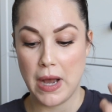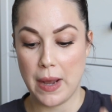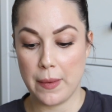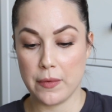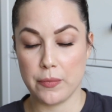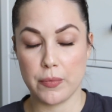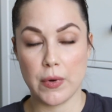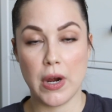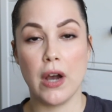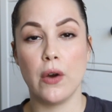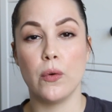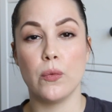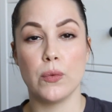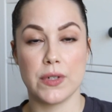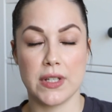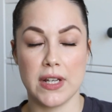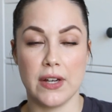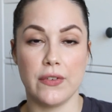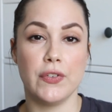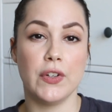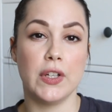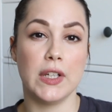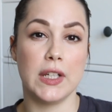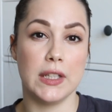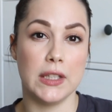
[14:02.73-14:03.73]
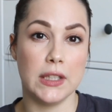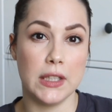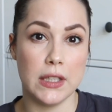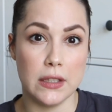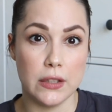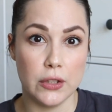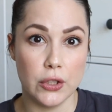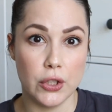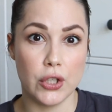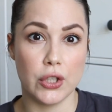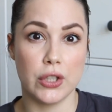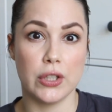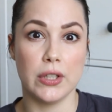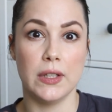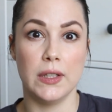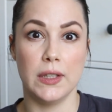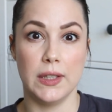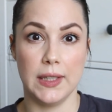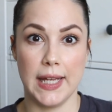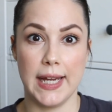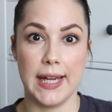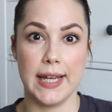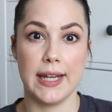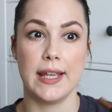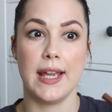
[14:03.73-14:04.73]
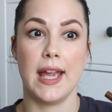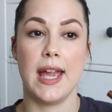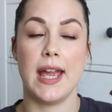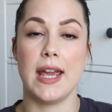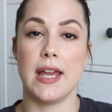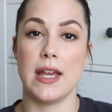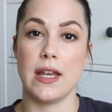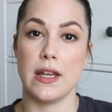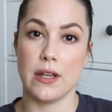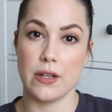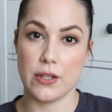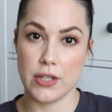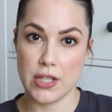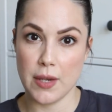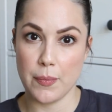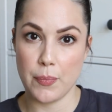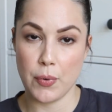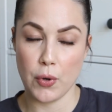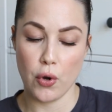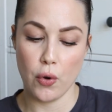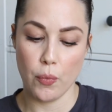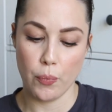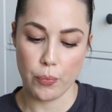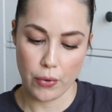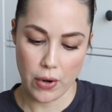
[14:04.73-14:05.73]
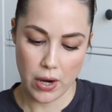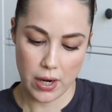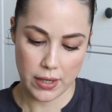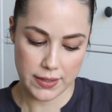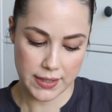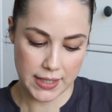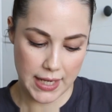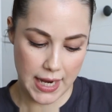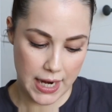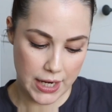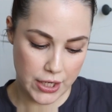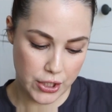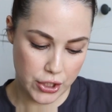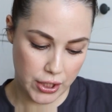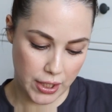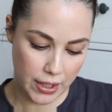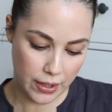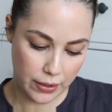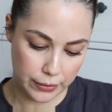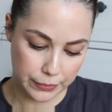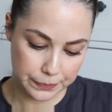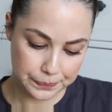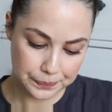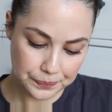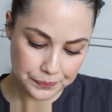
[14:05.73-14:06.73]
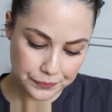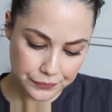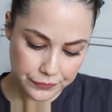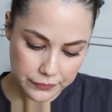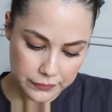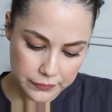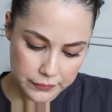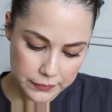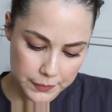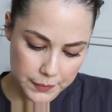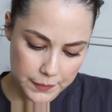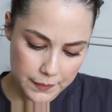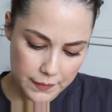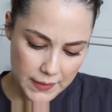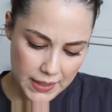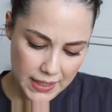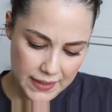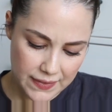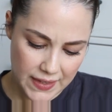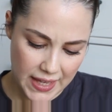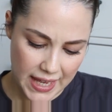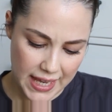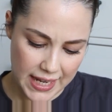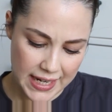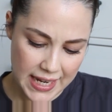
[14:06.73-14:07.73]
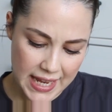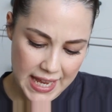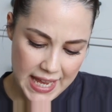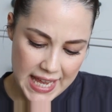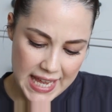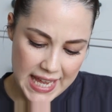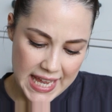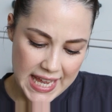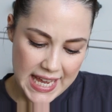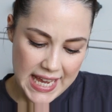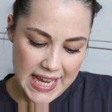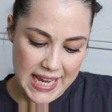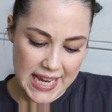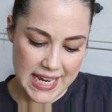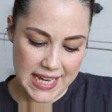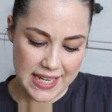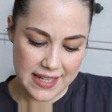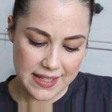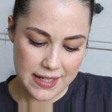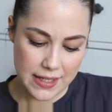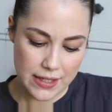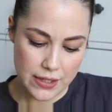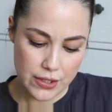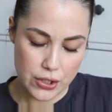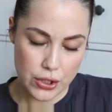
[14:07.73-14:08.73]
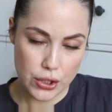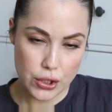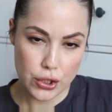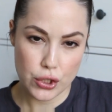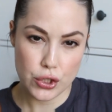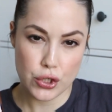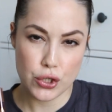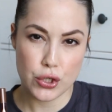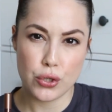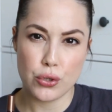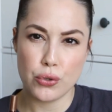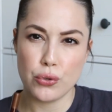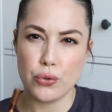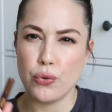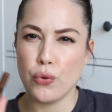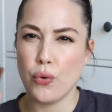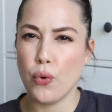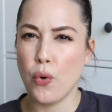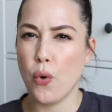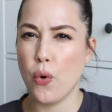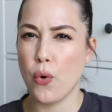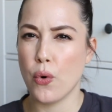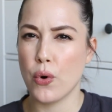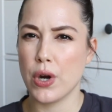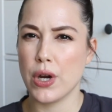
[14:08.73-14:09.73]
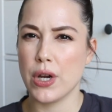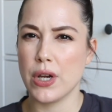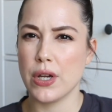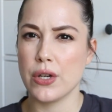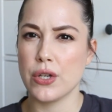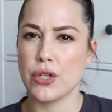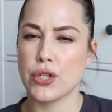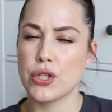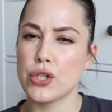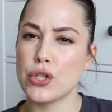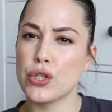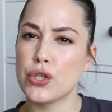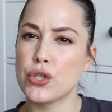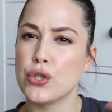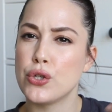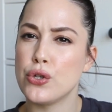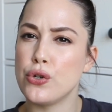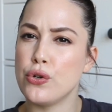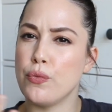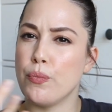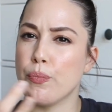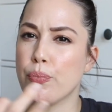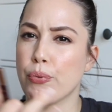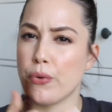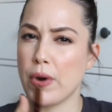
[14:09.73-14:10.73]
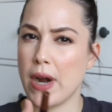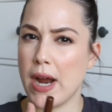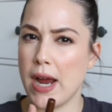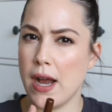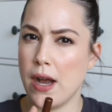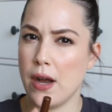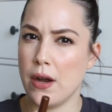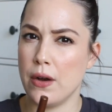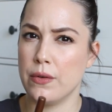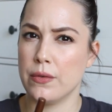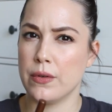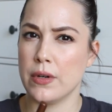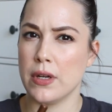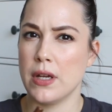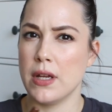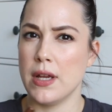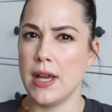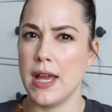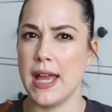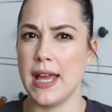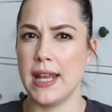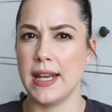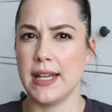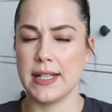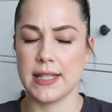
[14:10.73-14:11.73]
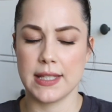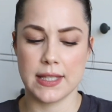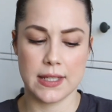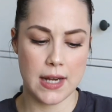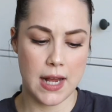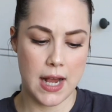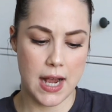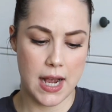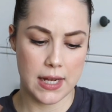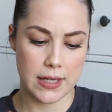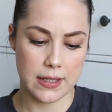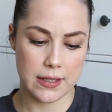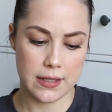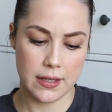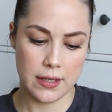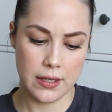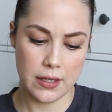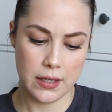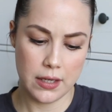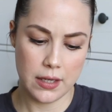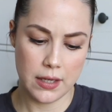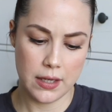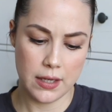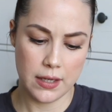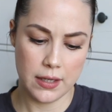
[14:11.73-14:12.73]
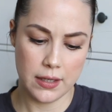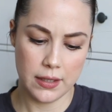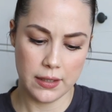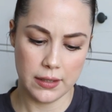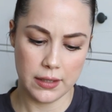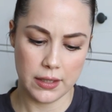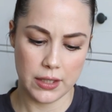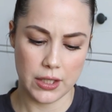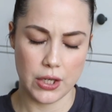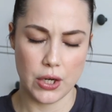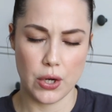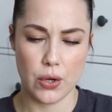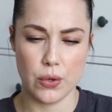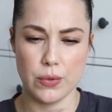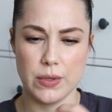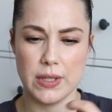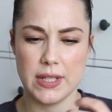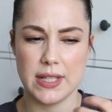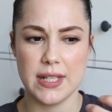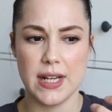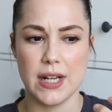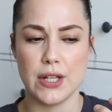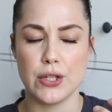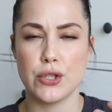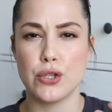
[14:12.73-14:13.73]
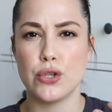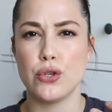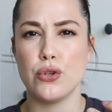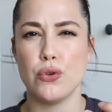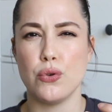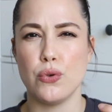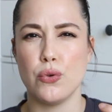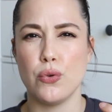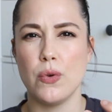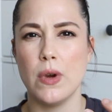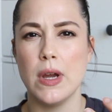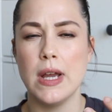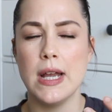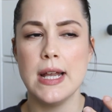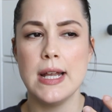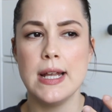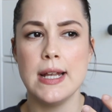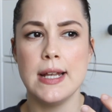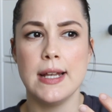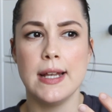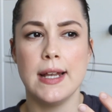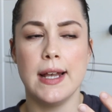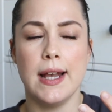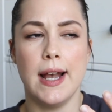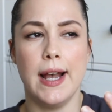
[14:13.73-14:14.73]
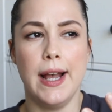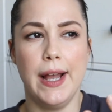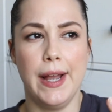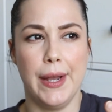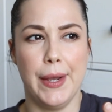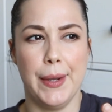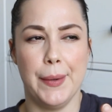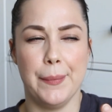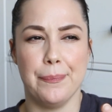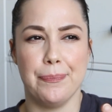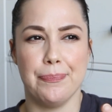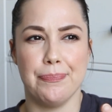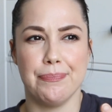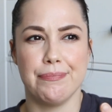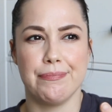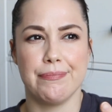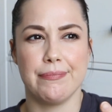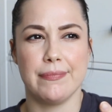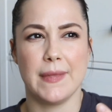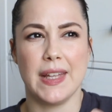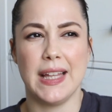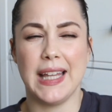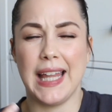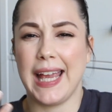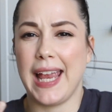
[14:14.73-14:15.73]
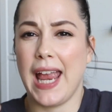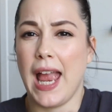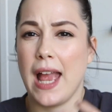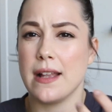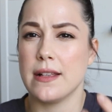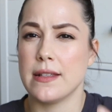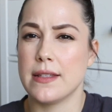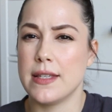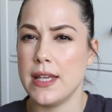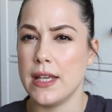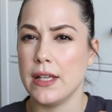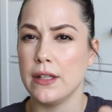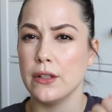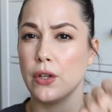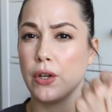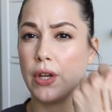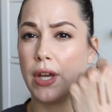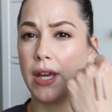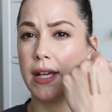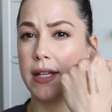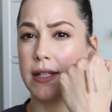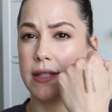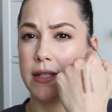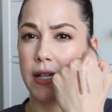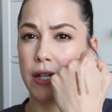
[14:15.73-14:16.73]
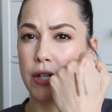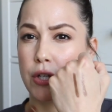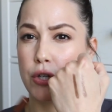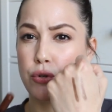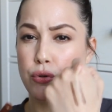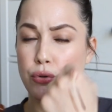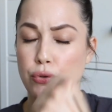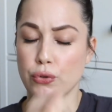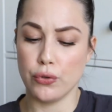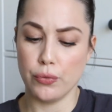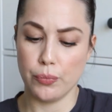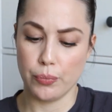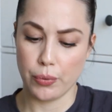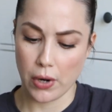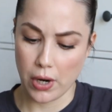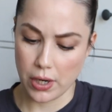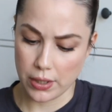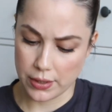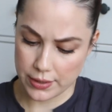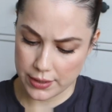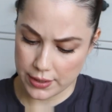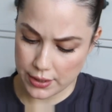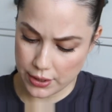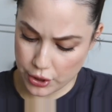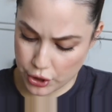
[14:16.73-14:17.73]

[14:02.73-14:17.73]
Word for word: Bobbi Brown would definitely look like a typical bronze eyeshadow that isn't too orange, too brown, and it's not, you know, it's not too like antique looking. It's like a true bronze